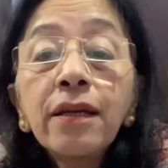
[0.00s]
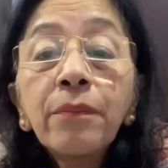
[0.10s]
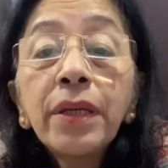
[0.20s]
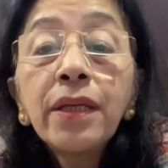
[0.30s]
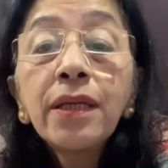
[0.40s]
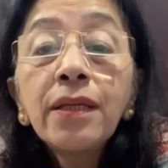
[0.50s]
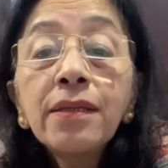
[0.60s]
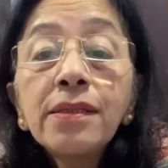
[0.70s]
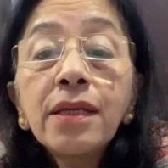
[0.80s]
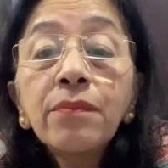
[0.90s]
are many
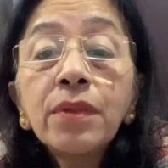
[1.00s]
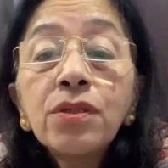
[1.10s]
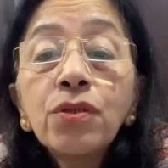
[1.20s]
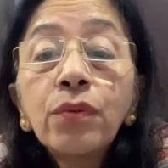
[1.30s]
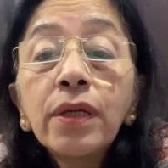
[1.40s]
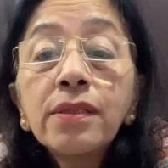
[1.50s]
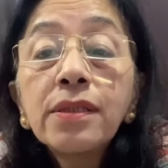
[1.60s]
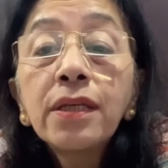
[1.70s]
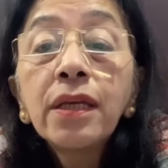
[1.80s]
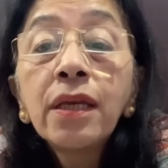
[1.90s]
stamens you can
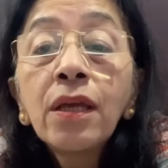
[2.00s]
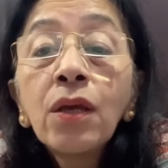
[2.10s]
see.